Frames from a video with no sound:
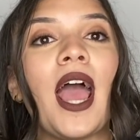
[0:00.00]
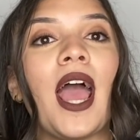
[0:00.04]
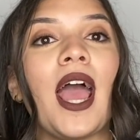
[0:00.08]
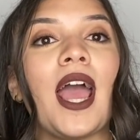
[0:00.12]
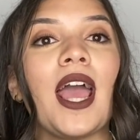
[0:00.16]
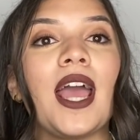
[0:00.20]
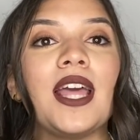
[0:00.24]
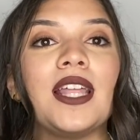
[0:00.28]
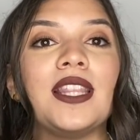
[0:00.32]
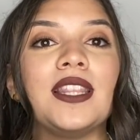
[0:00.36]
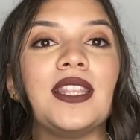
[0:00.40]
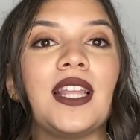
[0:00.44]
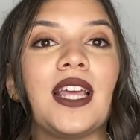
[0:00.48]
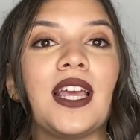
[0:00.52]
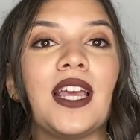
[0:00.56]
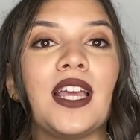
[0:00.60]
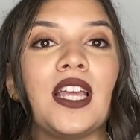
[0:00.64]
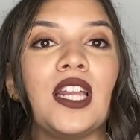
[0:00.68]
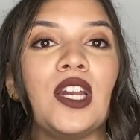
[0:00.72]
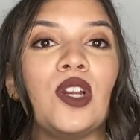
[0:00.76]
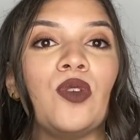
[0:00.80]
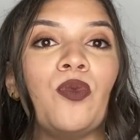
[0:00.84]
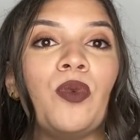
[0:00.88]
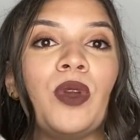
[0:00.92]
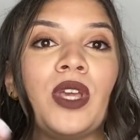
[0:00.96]
And
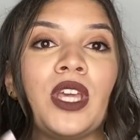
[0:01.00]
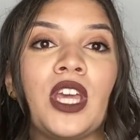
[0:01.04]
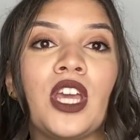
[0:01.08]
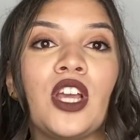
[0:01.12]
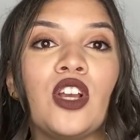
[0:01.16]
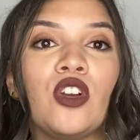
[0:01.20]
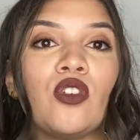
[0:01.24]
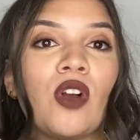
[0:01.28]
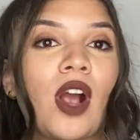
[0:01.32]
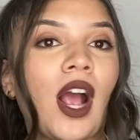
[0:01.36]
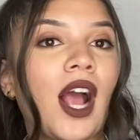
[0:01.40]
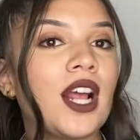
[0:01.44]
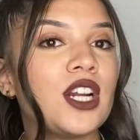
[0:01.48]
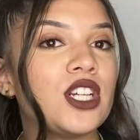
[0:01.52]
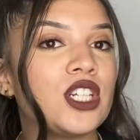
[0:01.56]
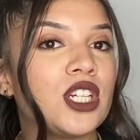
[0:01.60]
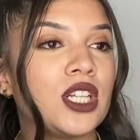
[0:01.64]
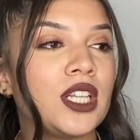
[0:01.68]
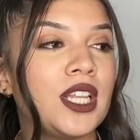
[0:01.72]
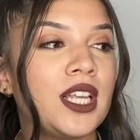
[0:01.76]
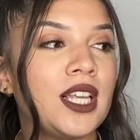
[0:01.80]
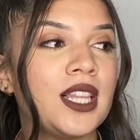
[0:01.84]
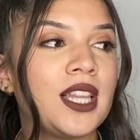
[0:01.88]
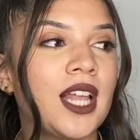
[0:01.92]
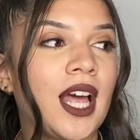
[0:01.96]
then we can
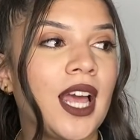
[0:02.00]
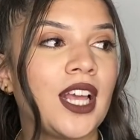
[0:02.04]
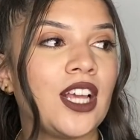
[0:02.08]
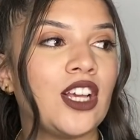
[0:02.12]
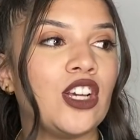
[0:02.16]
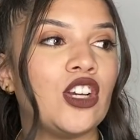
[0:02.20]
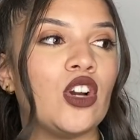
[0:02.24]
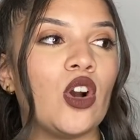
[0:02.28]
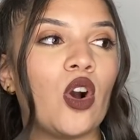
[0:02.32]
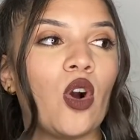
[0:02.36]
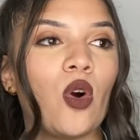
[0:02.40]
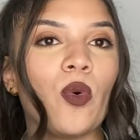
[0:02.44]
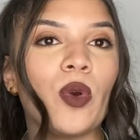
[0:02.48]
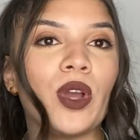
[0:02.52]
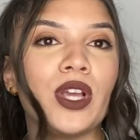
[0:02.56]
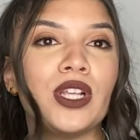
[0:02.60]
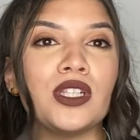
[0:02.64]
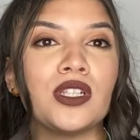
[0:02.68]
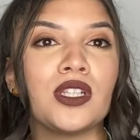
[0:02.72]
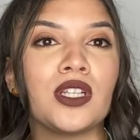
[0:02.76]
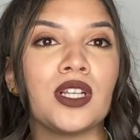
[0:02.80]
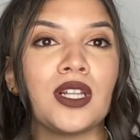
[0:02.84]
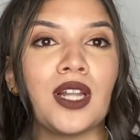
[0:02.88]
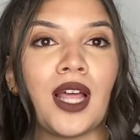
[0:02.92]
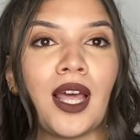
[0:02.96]
gradually like go
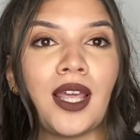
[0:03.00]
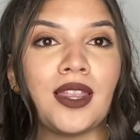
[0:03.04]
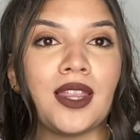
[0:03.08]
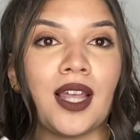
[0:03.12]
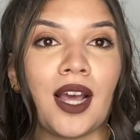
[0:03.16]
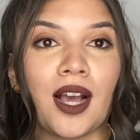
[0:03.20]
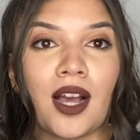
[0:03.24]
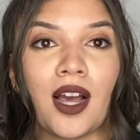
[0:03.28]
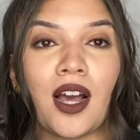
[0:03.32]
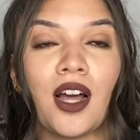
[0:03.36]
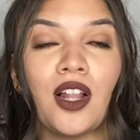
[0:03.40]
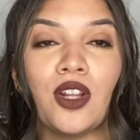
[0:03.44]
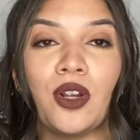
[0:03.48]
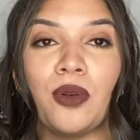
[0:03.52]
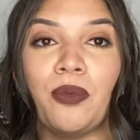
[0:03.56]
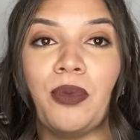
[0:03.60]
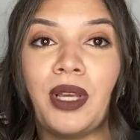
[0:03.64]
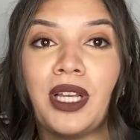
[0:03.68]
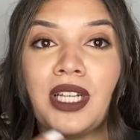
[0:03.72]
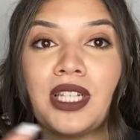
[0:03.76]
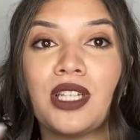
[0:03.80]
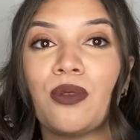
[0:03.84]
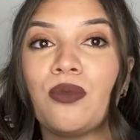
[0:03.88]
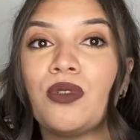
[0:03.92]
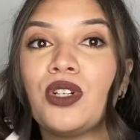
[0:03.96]
into like that color
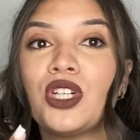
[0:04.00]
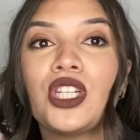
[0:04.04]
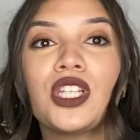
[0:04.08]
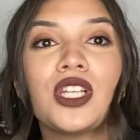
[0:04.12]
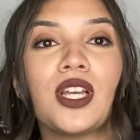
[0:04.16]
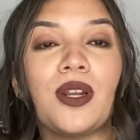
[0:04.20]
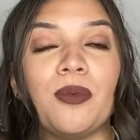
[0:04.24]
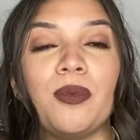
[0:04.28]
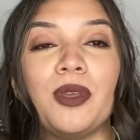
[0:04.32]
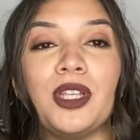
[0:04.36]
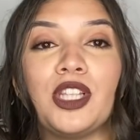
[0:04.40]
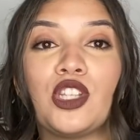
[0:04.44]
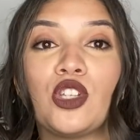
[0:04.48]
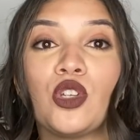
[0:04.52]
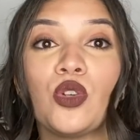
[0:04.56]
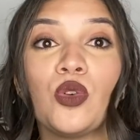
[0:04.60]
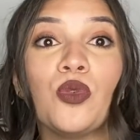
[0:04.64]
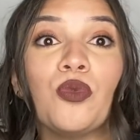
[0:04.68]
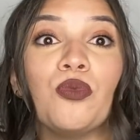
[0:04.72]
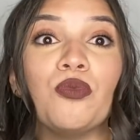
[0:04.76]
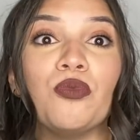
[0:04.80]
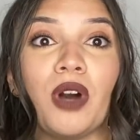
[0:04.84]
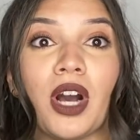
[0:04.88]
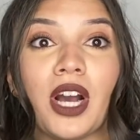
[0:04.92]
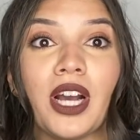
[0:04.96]
because it was just going to be too
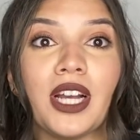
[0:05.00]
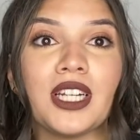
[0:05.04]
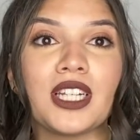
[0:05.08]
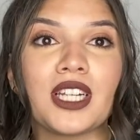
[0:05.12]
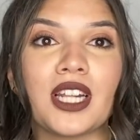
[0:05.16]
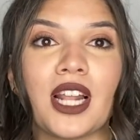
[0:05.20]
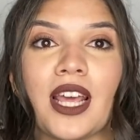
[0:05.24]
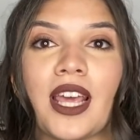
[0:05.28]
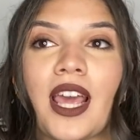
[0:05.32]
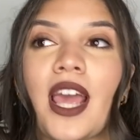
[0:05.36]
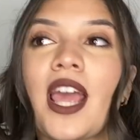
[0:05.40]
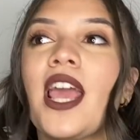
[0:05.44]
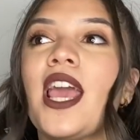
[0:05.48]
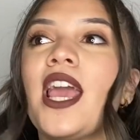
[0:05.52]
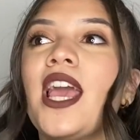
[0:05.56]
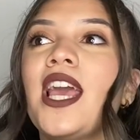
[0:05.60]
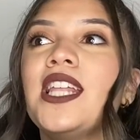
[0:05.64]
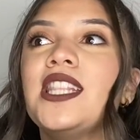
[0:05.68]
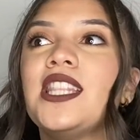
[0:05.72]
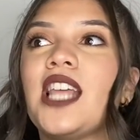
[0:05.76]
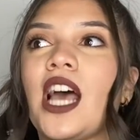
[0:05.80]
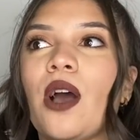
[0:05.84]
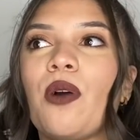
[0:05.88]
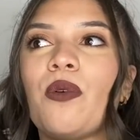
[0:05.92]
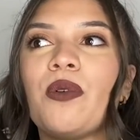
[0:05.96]
much. Like,
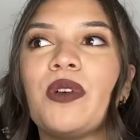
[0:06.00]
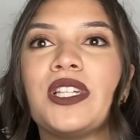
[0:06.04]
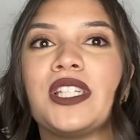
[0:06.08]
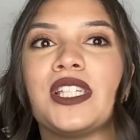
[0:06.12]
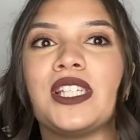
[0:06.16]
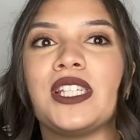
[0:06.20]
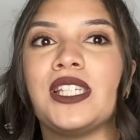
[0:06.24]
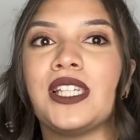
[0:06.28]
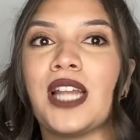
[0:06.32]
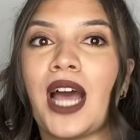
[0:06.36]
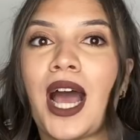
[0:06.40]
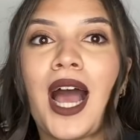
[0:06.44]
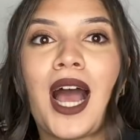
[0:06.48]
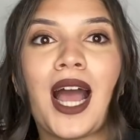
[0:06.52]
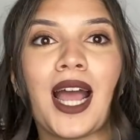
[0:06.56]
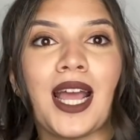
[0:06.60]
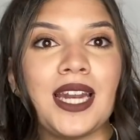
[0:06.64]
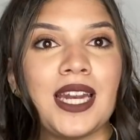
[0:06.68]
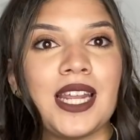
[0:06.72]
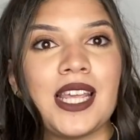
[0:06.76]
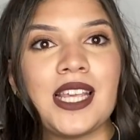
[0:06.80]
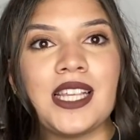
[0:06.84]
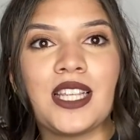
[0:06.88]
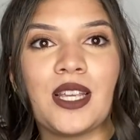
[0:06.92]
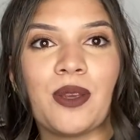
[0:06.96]
that was not
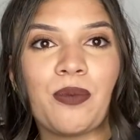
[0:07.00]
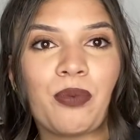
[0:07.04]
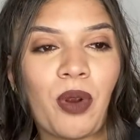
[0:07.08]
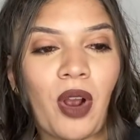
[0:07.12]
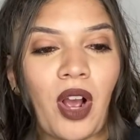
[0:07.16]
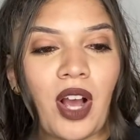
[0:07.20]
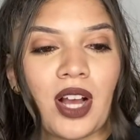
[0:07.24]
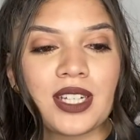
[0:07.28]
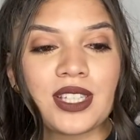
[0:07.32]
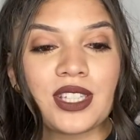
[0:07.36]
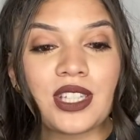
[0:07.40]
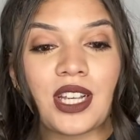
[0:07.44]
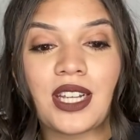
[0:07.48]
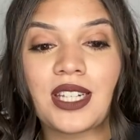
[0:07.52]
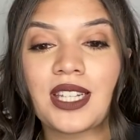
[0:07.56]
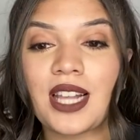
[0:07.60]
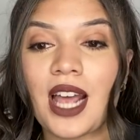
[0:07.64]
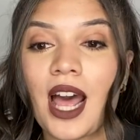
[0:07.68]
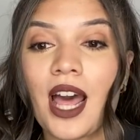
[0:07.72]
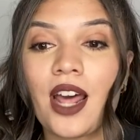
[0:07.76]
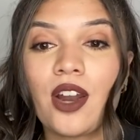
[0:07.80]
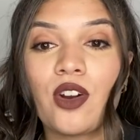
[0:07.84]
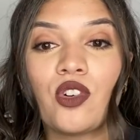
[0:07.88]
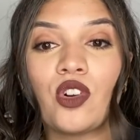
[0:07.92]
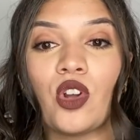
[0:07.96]
an easy process.
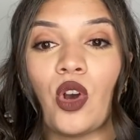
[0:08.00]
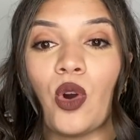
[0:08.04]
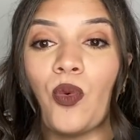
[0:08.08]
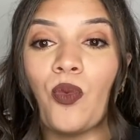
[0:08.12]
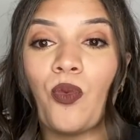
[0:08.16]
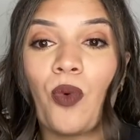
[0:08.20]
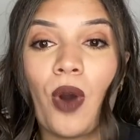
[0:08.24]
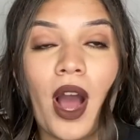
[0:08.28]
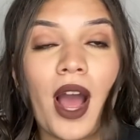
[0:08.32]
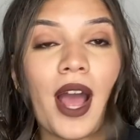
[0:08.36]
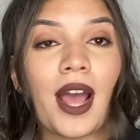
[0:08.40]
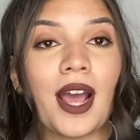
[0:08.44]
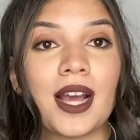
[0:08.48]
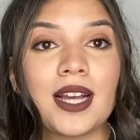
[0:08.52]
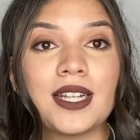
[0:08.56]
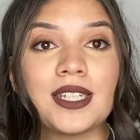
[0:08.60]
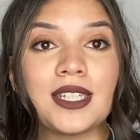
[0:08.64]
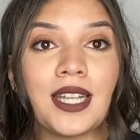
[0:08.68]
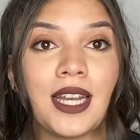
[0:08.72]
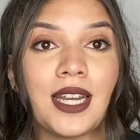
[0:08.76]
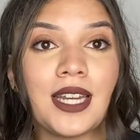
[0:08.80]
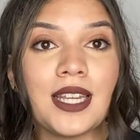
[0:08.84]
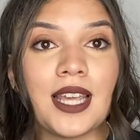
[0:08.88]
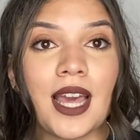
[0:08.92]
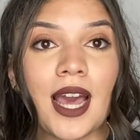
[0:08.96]
I don't know why I
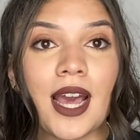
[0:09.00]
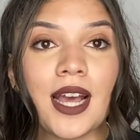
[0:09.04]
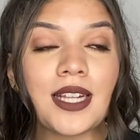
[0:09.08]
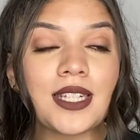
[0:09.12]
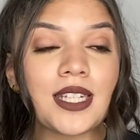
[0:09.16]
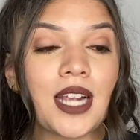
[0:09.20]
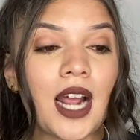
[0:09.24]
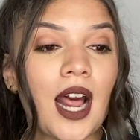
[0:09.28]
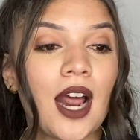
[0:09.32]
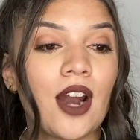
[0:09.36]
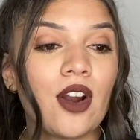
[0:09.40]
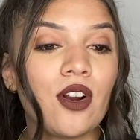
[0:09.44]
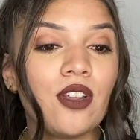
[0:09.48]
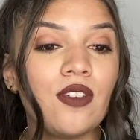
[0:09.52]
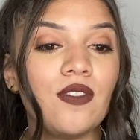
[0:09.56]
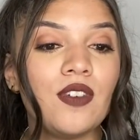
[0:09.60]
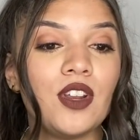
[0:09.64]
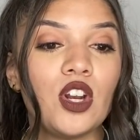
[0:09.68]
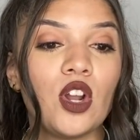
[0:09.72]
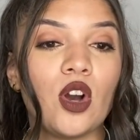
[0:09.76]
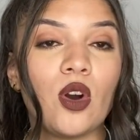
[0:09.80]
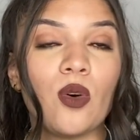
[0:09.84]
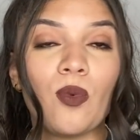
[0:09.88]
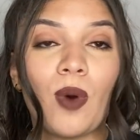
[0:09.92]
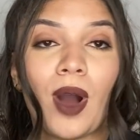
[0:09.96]
said yes. I don't even
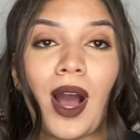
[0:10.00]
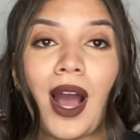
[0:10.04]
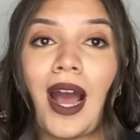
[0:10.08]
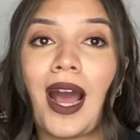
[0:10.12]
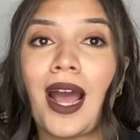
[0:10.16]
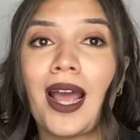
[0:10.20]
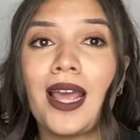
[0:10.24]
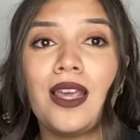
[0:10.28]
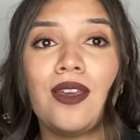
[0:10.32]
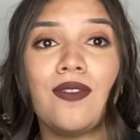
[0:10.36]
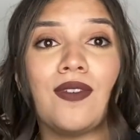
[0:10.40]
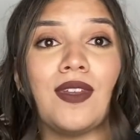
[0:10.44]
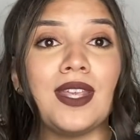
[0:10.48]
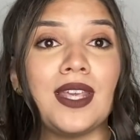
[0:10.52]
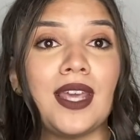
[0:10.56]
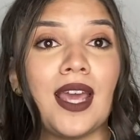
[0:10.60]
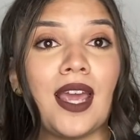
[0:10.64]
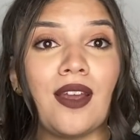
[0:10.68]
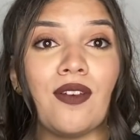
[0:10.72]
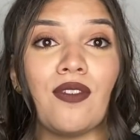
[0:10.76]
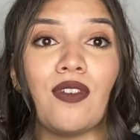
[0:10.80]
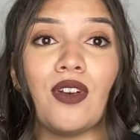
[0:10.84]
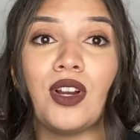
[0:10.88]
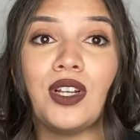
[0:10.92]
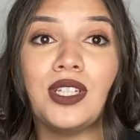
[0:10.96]
know why I even
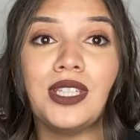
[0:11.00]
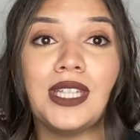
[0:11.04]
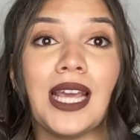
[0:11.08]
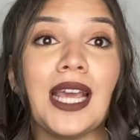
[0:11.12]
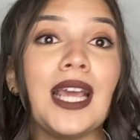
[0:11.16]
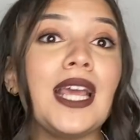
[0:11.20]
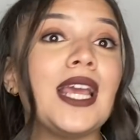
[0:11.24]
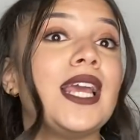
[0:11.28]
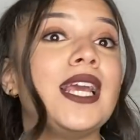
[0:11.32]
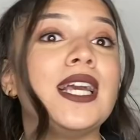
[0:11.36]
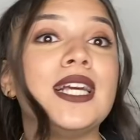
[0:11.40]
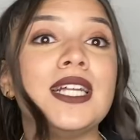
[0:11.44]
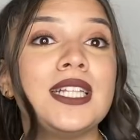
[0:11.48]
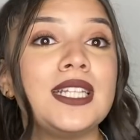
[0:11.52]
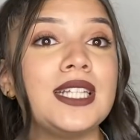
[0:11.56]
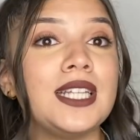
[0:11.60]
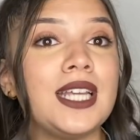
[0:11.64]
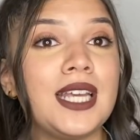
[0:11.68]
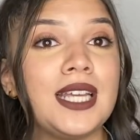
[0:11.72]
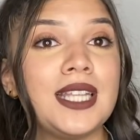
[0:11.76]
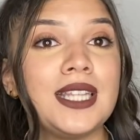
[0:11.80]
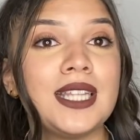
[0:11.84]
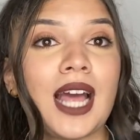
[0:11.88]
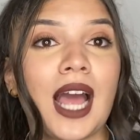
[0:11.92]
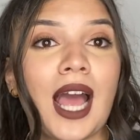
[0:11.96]
gave her the
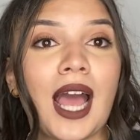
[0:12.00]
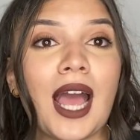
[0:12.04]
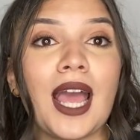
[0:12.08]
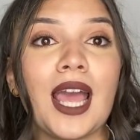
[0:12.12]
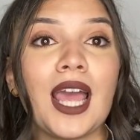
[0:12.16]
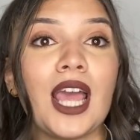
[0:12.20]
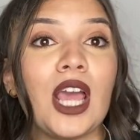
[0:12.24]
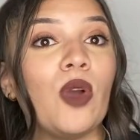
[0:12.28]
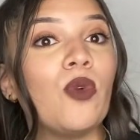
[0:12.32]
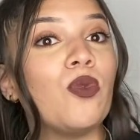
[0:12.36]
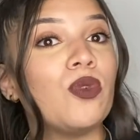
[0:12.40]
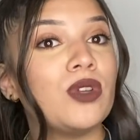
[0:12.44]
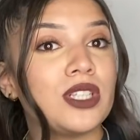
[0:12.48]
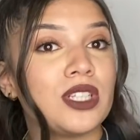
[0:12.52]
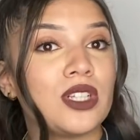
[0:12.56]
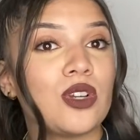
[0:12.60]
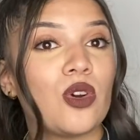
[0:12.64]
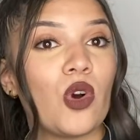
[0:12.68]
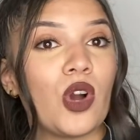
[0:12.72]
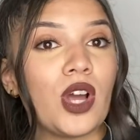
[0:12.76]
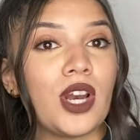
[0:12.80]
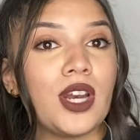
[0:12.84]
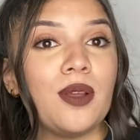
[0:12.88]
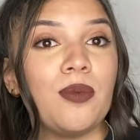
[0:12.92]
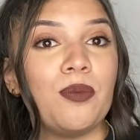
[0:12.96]
inkling that it was
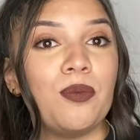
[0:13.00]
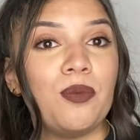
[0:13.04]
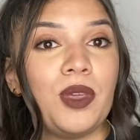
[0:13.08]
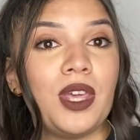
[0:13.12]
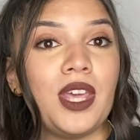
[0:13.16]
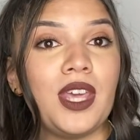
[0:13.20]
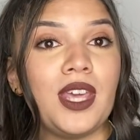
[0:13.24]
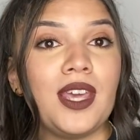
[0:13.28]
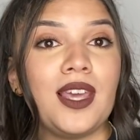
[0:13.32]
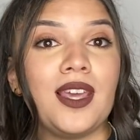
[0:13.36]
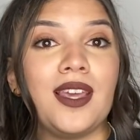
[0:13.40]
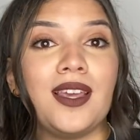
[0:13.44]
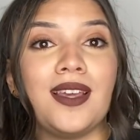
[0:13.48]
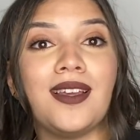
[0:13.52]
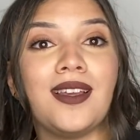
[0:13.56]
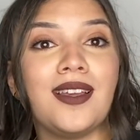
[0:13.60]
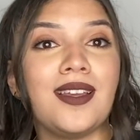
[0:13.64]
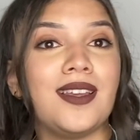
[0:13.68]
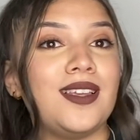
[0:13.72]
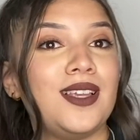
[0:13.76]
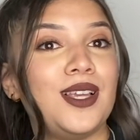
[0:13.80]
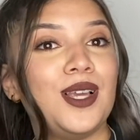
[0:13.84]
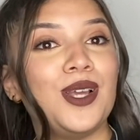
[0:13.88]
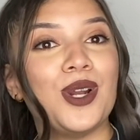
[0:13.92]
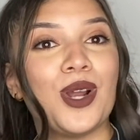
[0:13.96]
going to be,
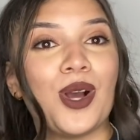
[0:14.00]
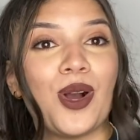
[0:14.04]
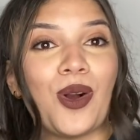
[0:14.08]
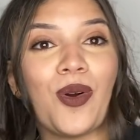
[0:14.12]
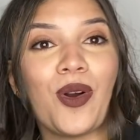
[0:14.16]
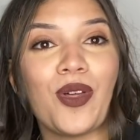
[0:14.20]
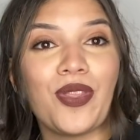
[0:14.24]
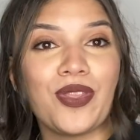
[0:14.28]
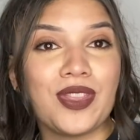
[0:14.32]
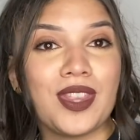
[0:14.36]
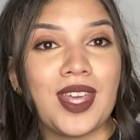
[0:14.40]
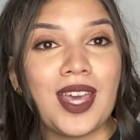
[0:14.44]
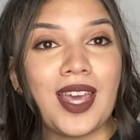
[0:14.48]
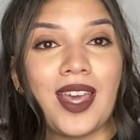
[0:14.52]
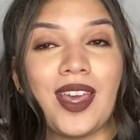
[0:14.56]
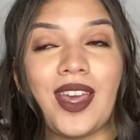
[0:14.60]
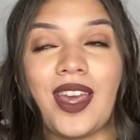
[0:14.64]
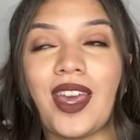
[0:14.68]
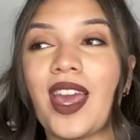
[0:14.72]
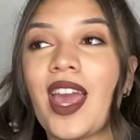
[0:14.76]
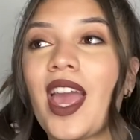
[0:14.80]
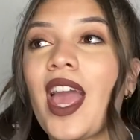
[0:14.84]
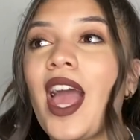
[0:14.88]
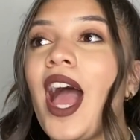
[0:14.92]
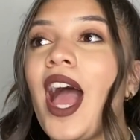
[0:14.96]
you know, a
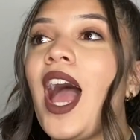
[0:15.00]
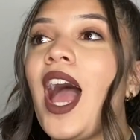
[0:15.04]
thing.